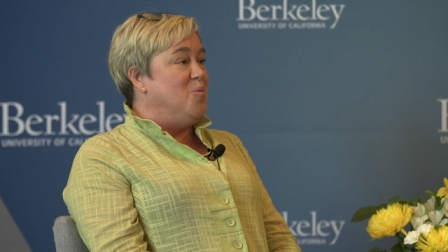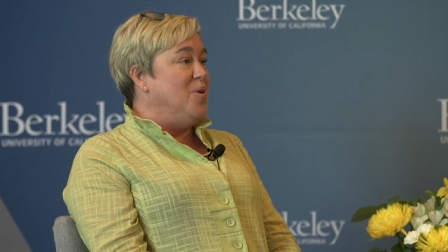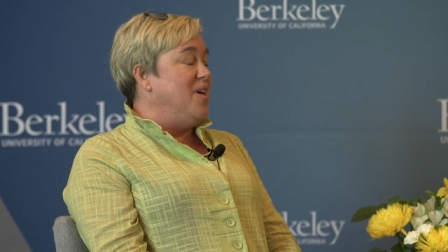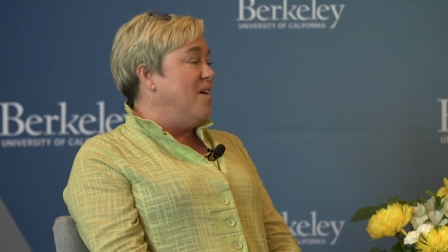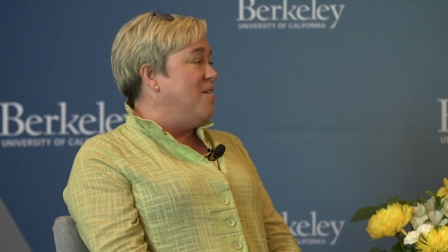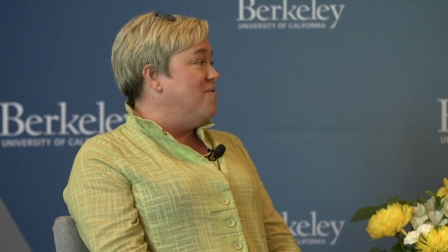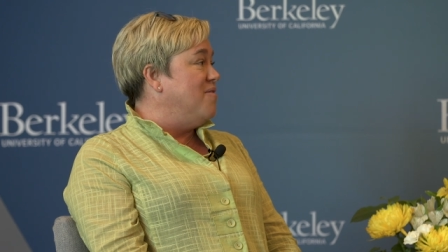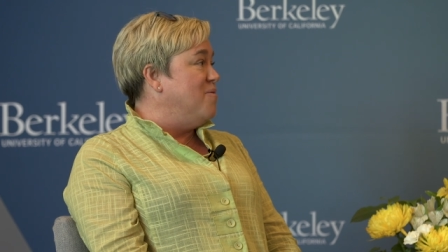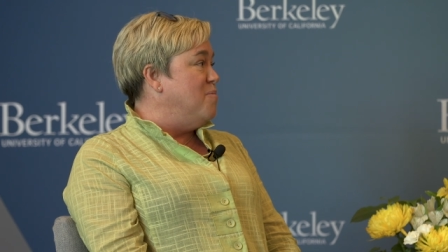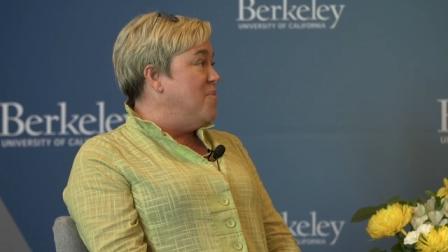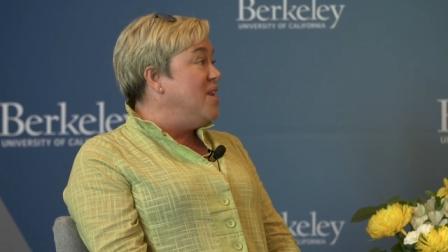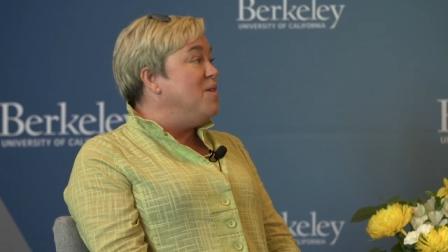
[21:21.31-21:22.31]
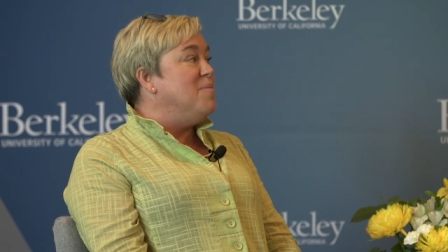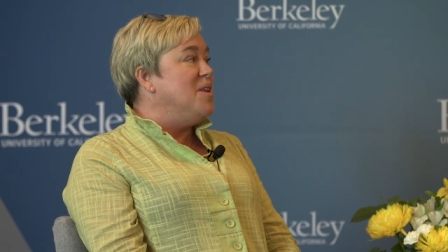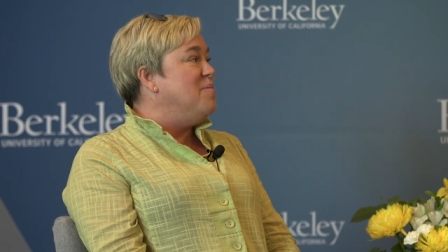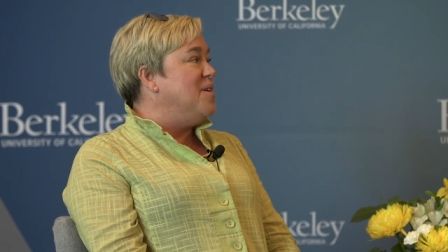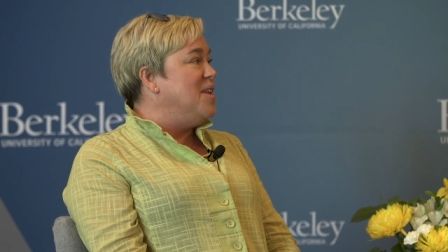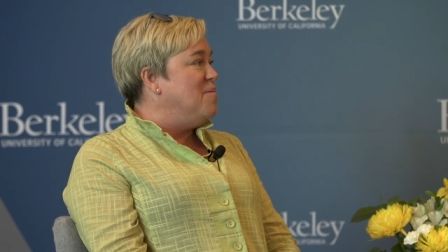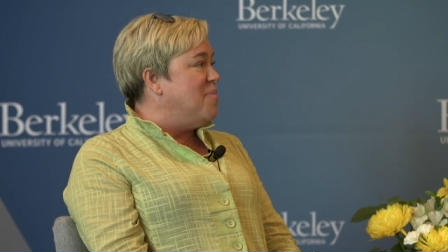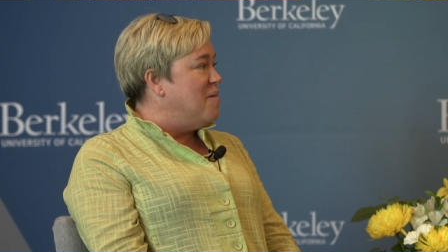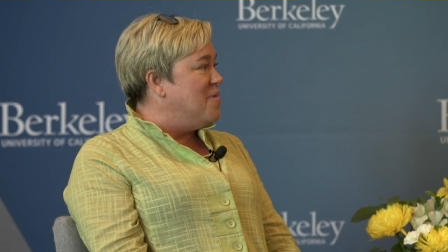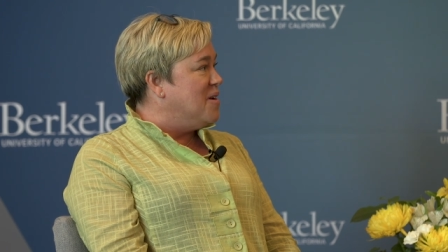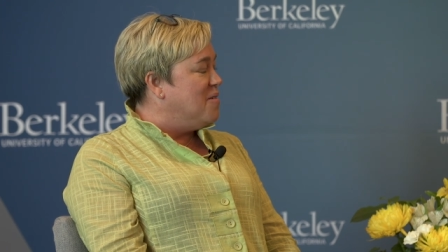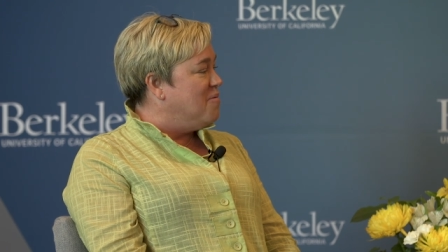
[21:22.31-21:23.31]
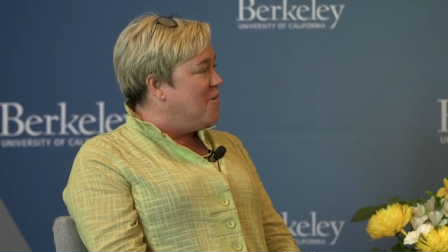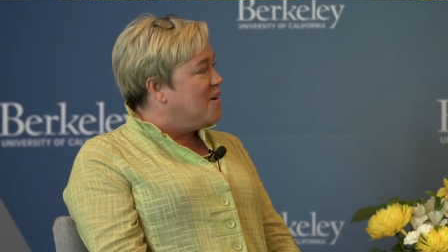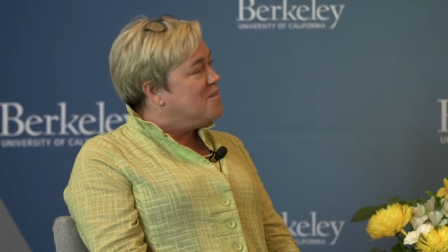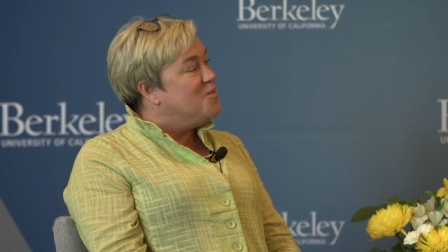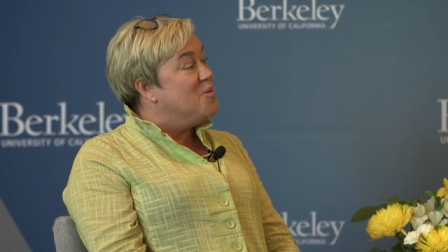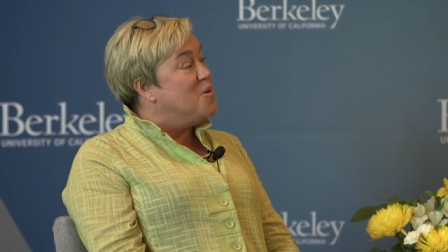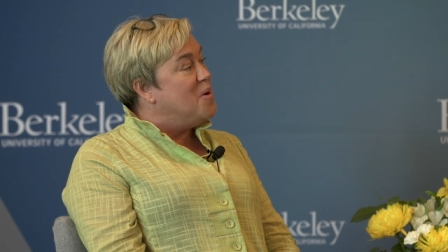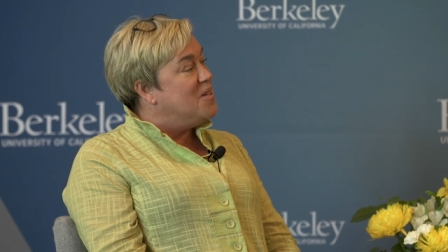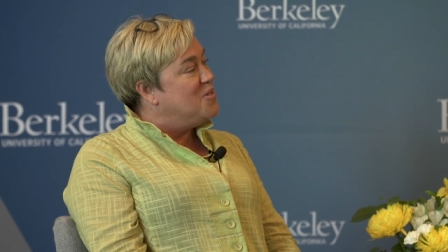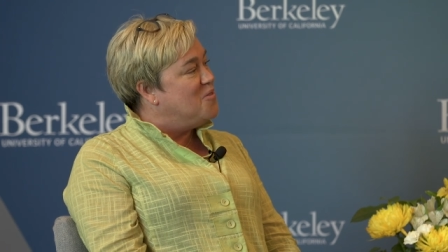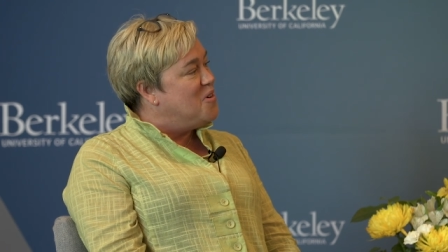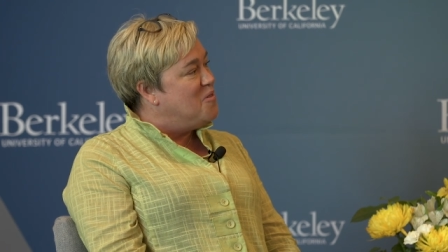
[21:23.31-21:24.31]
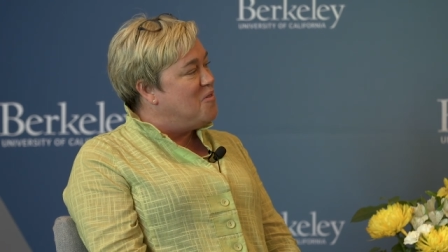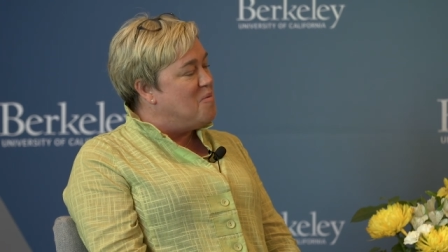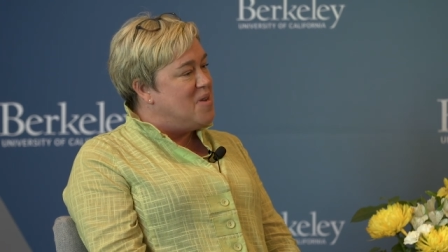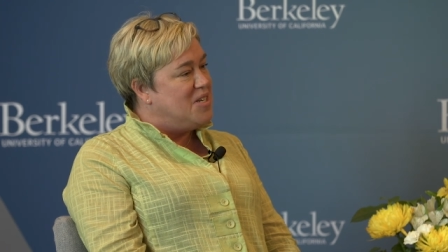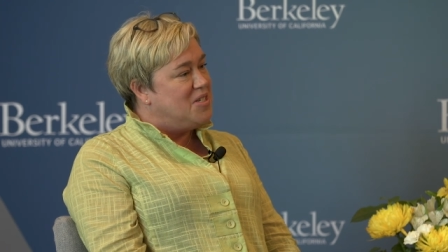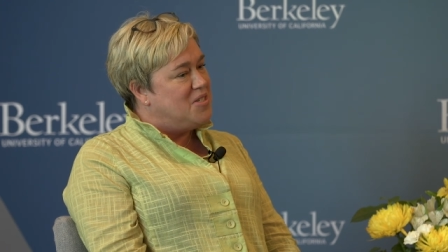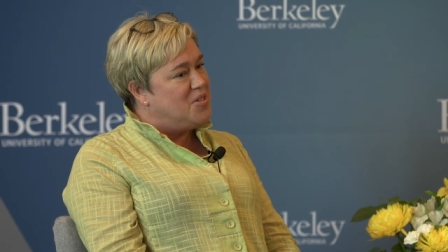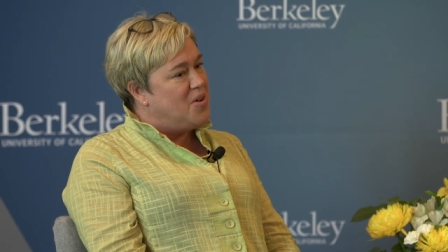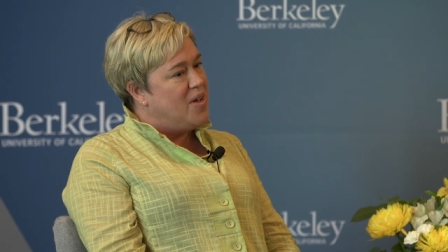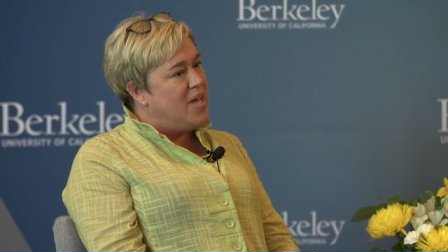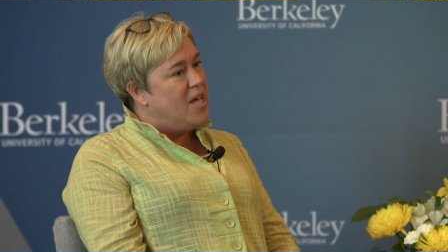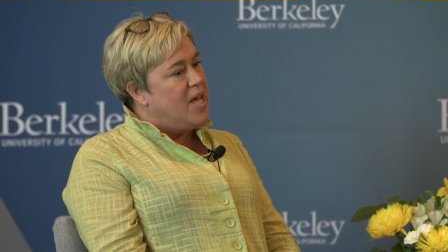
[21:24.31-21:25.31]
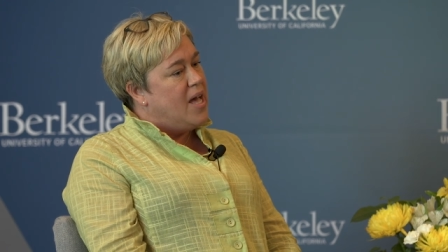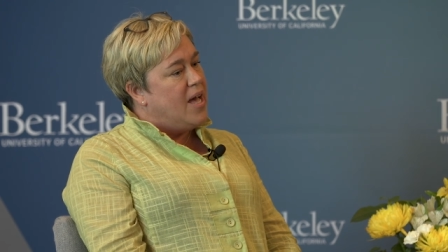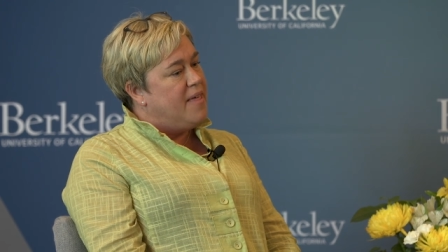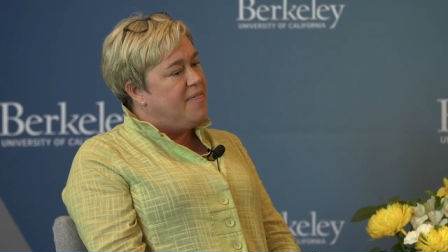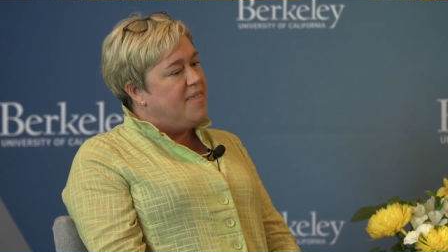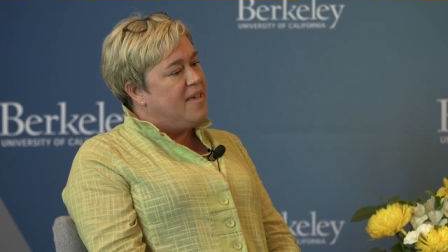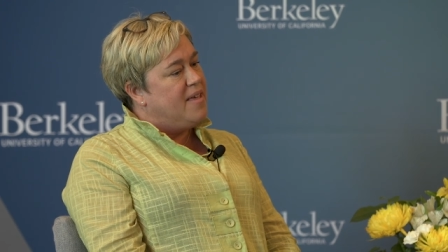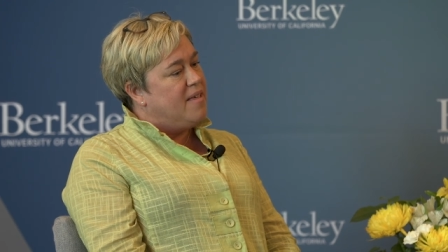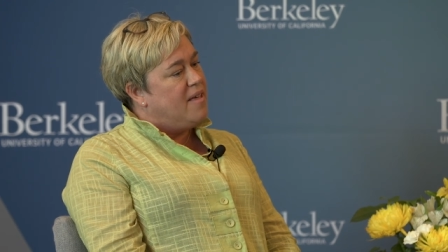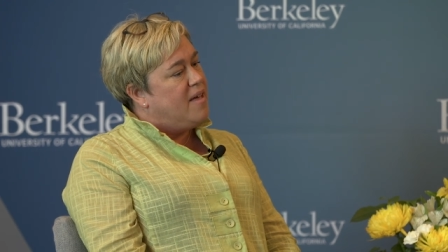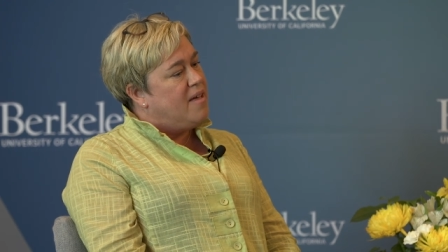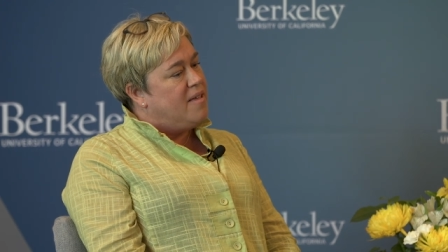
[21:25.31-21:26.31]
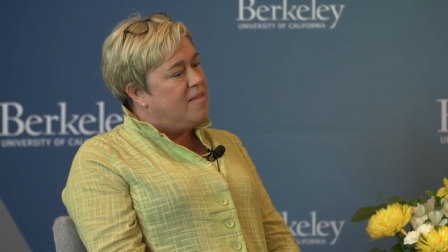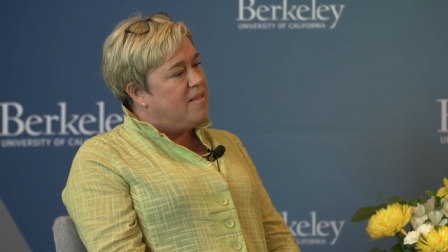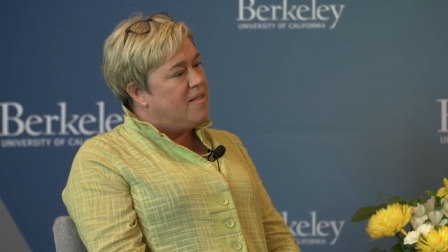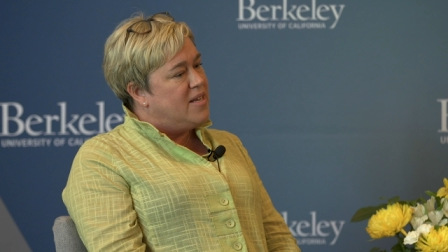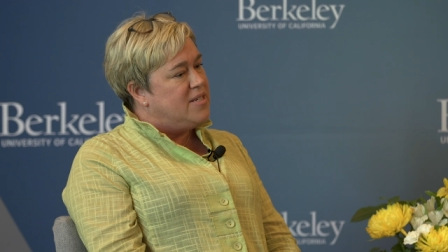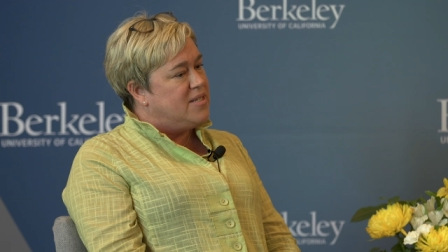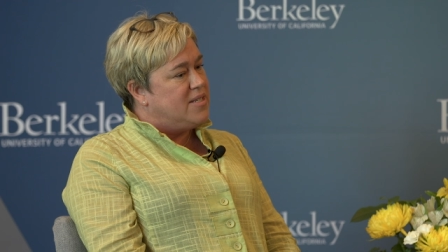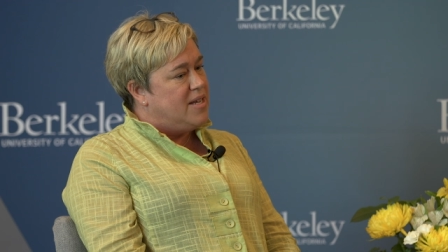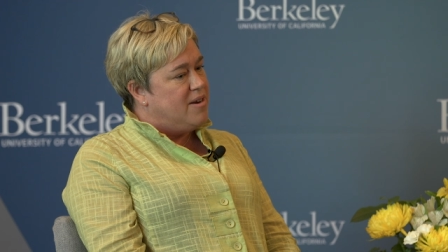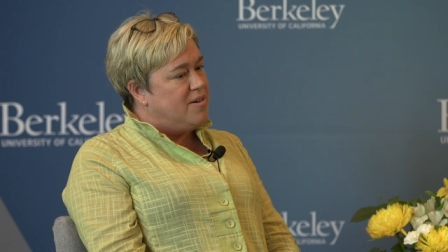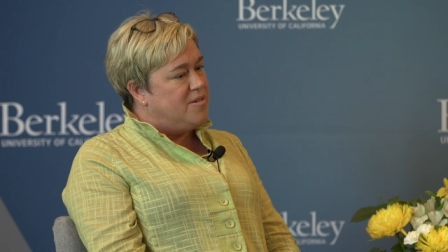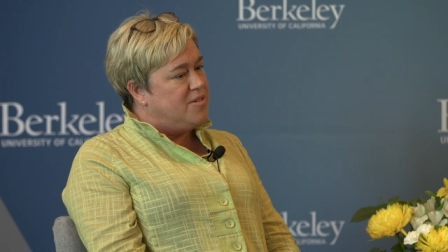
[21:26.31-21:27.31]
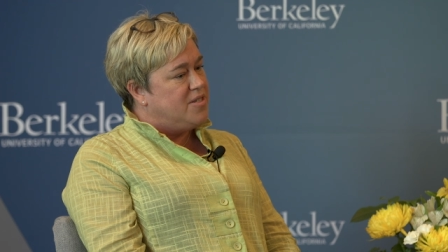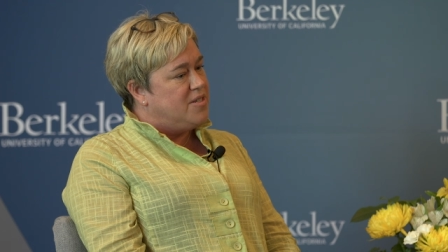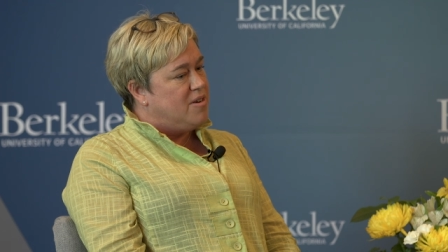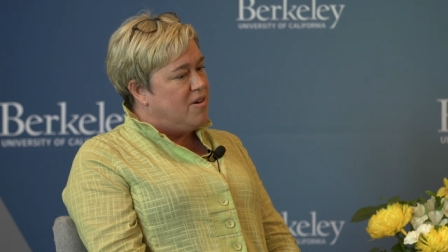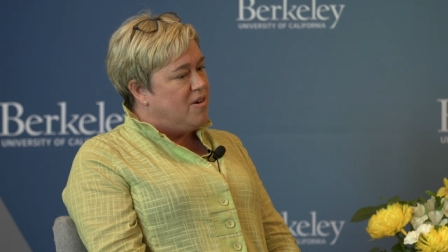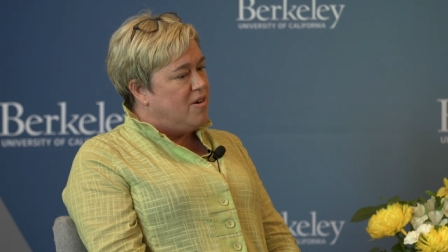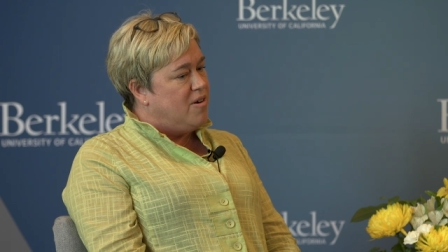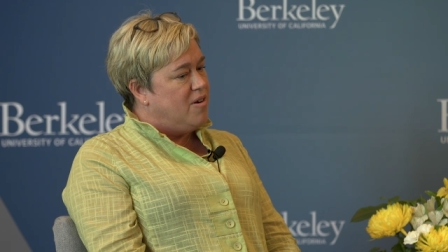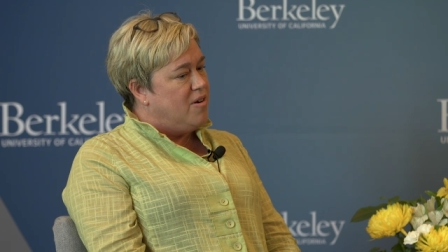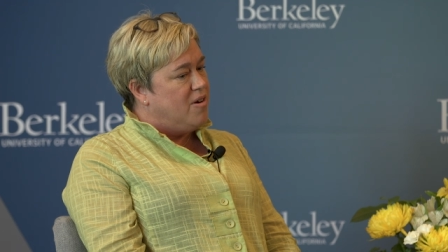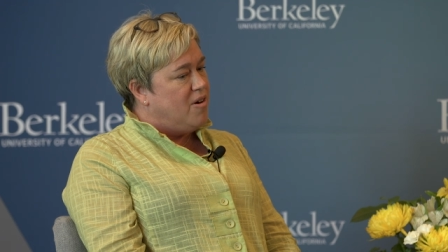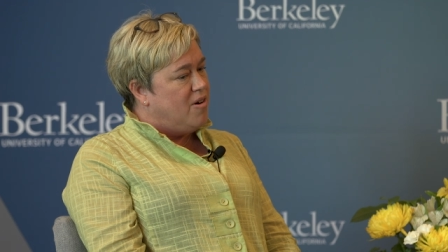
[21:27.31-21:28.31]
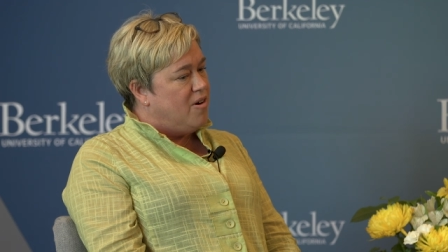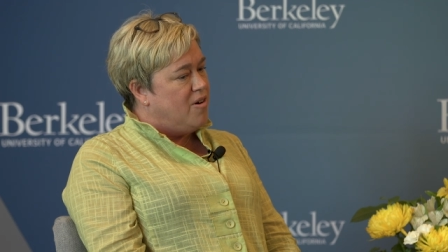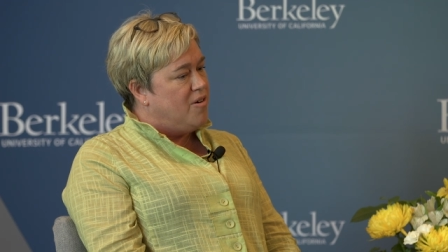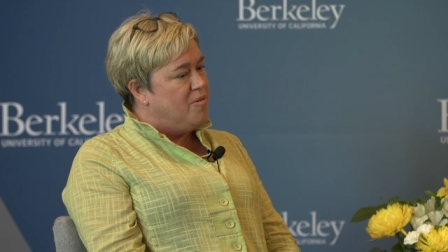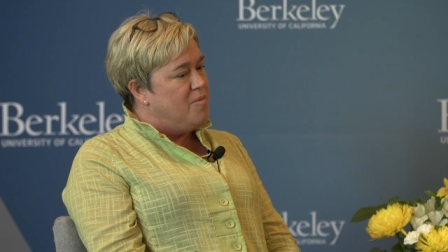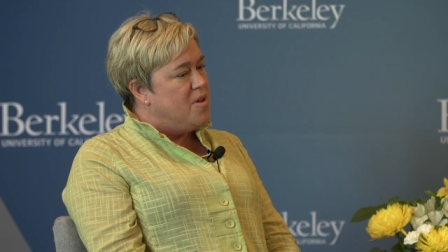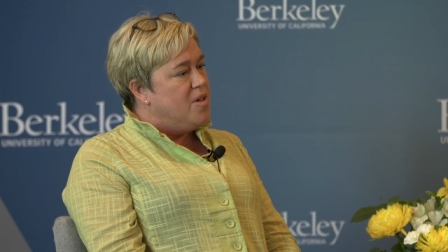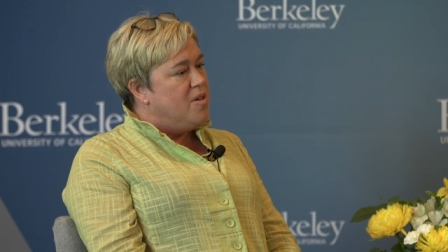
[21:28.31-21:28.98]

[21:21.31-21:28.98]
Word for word: We have many, many, many public records requests for information. So I, I think uh, the legislators are, are